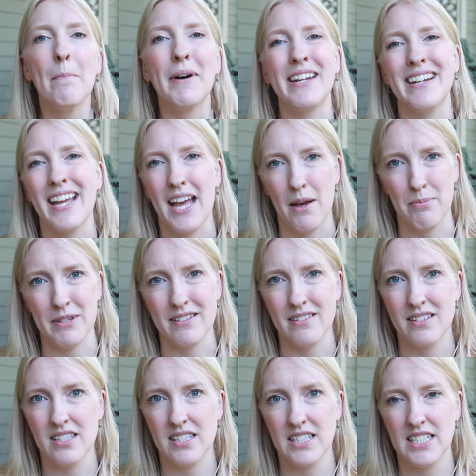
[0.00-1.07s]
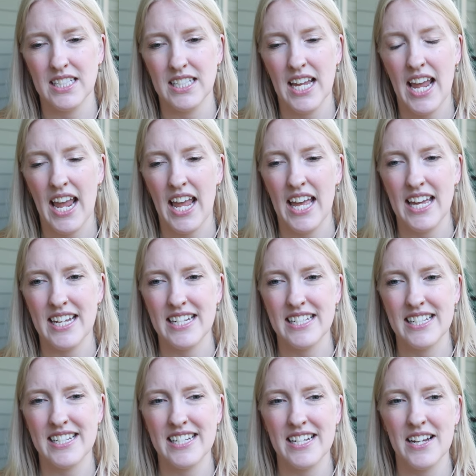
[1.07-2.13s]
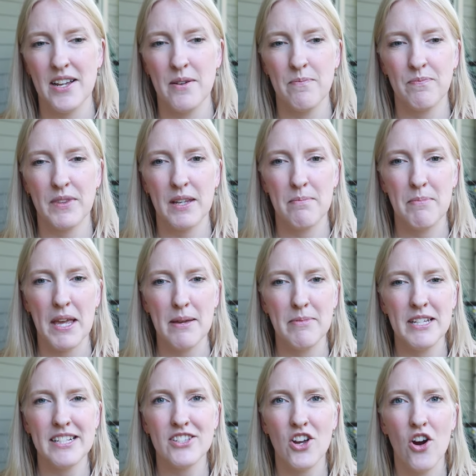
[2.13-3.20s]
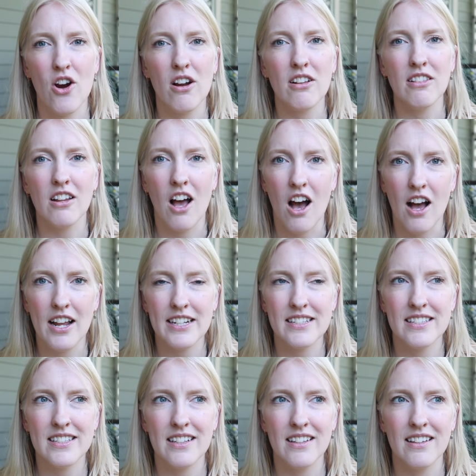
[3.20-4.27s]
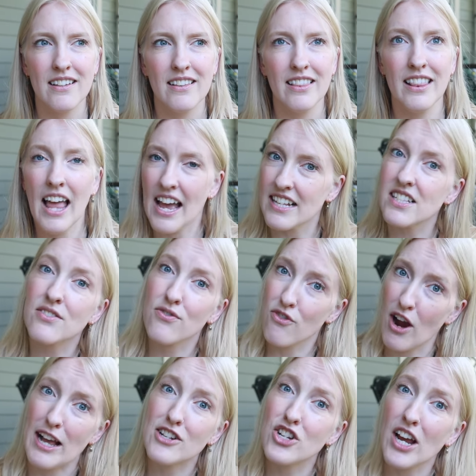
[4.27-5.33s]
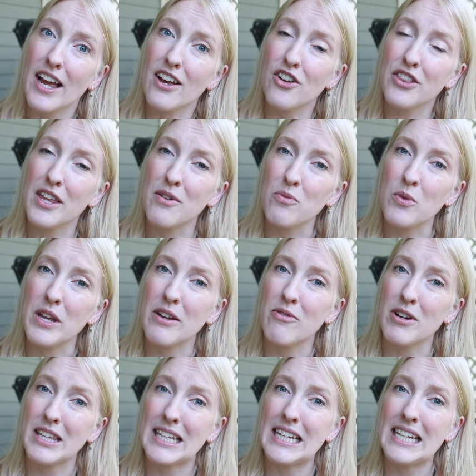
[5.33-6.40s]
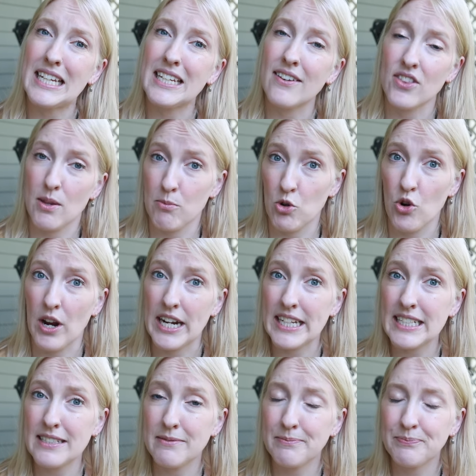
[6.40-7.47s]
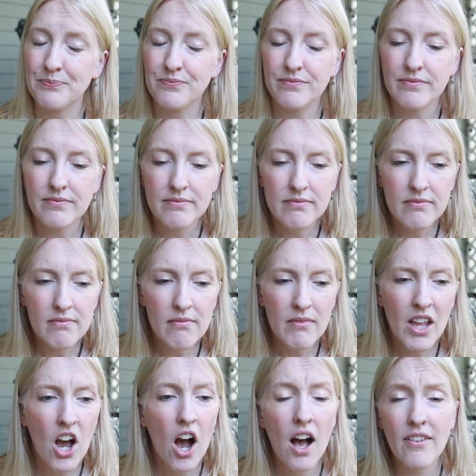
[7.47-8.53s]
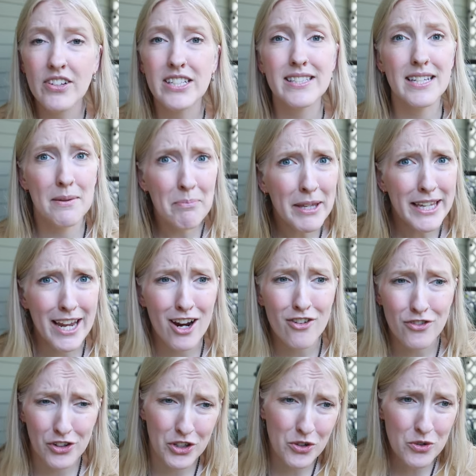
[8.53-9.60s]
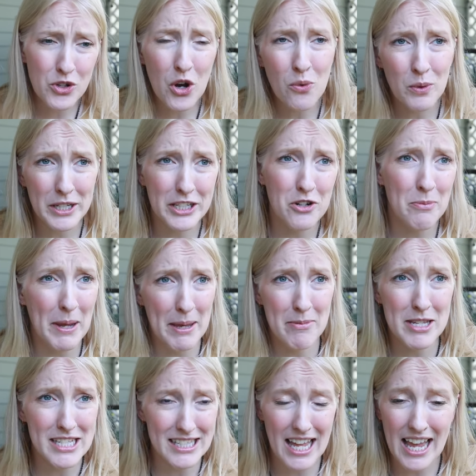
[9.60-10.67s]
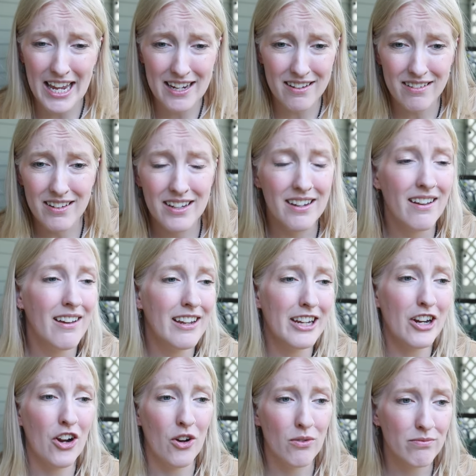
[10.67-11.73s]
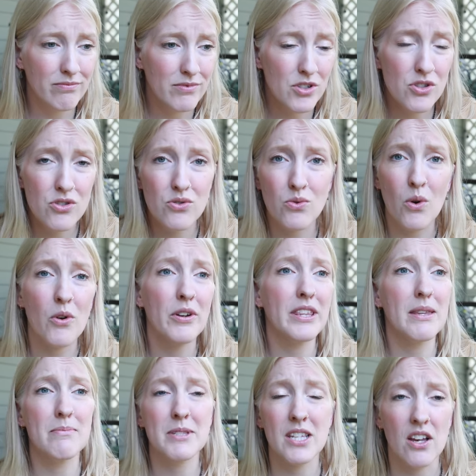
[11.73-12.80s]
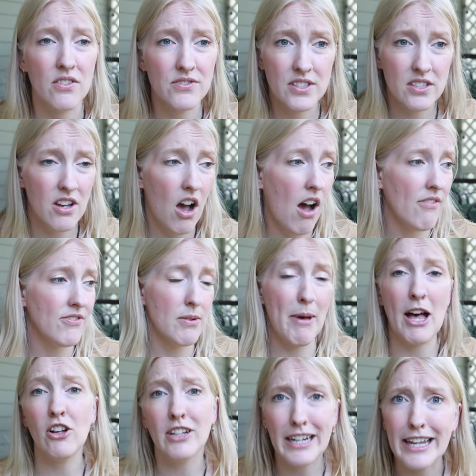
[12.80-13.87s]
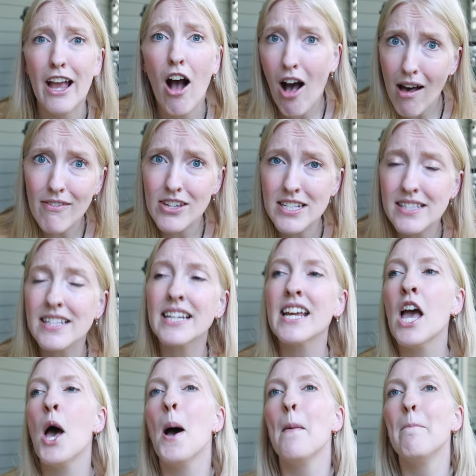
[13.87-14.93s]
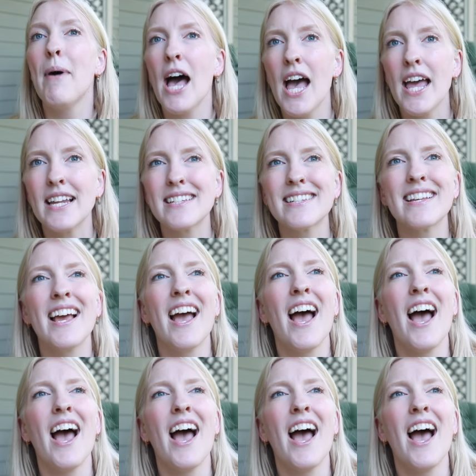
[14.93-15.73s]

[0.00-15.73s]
but it happens and babies are a lot less fragile than we really give them credit obviously be careful you don't want your babies like you know throwing themselves off a balcony obviously but